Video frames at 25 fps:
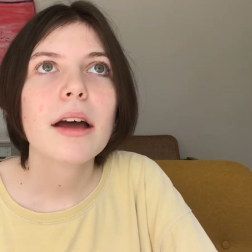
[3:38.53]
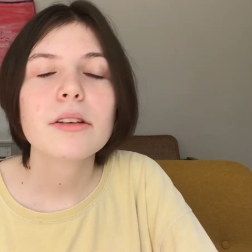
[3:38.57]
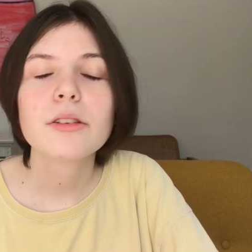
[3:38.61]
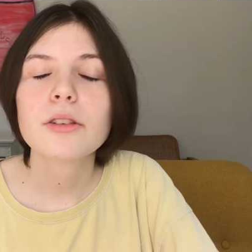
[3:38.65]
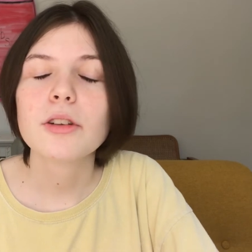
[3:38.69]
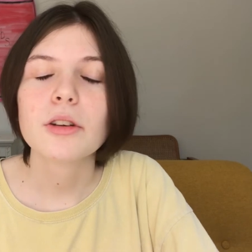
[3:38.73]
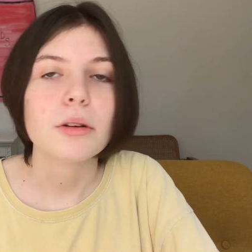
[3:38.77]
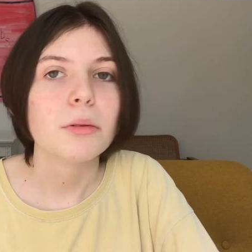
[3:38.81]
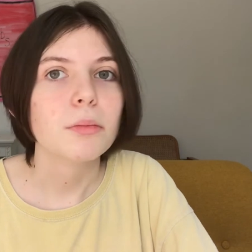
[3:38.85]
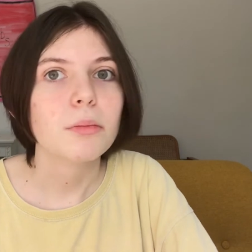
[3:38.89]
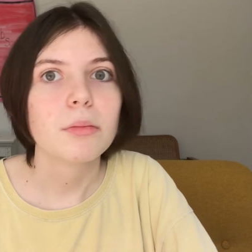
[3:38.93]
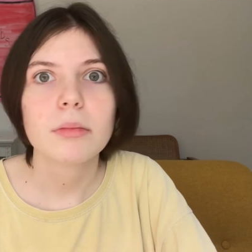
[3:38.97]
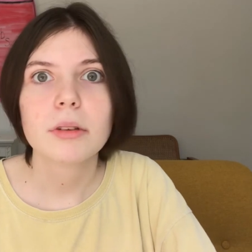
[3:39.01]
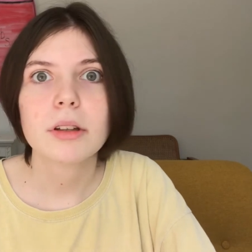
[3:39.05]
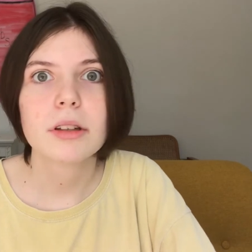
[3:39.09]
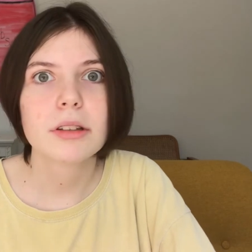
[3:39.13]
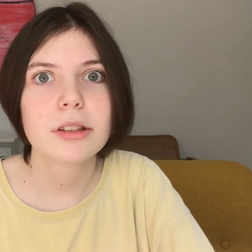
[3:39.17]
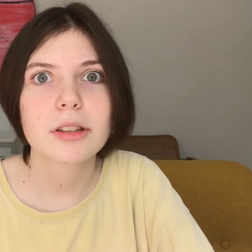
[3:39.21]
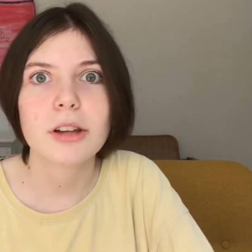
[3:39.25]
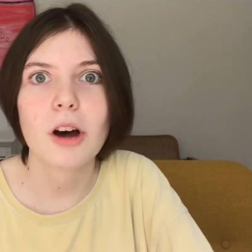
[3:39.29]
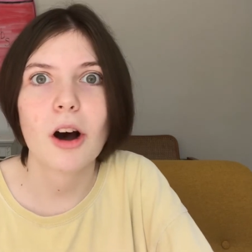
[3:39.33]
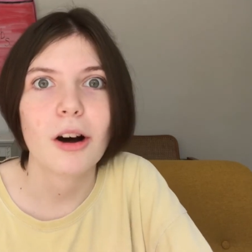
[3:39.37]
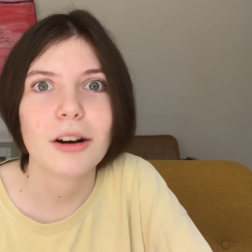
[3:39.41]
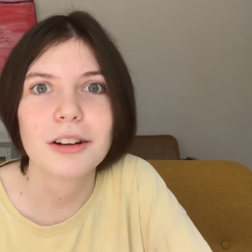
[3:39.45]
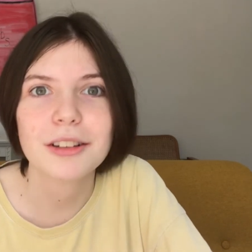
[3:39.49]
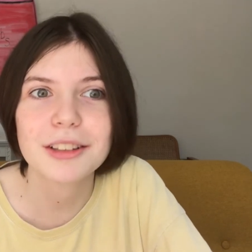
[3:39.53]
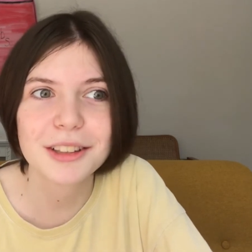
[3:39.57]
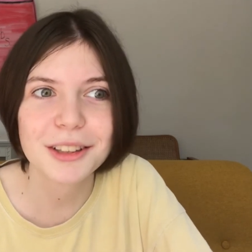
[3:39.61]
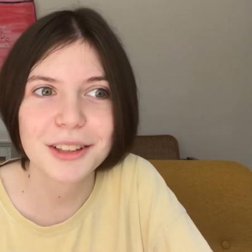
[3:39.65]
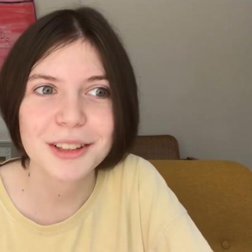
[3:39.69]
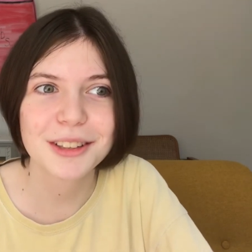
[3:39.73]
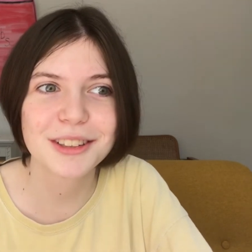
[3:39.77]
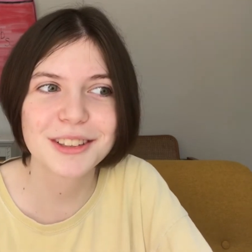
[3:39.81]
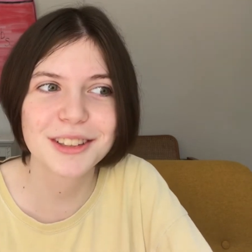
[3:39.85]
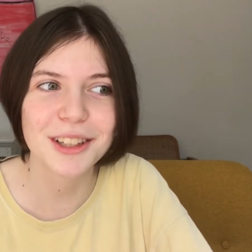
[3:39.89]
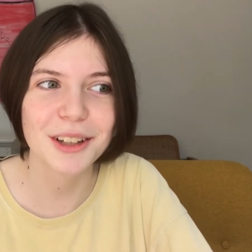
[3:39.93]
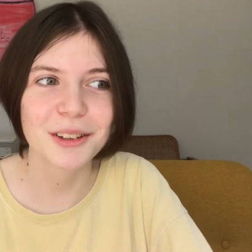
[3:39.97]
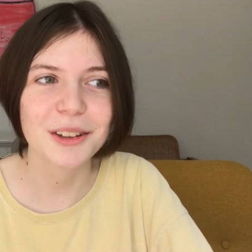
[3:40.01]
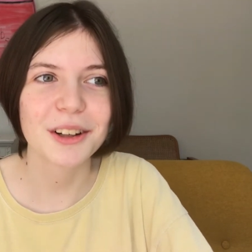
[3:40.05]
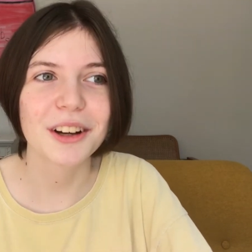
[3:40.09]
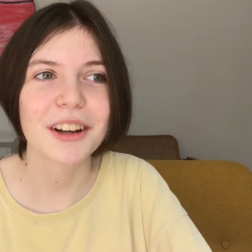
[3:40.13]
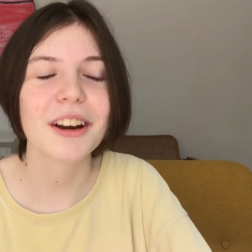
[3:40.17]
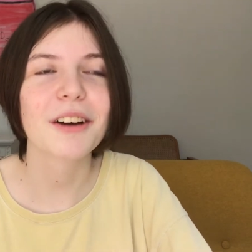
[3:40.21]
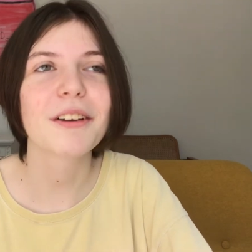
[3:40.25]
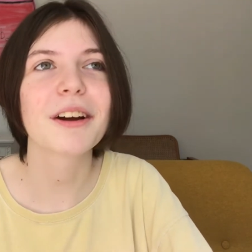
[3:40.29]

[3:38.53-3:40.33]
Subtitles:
Dude, the songs are so good.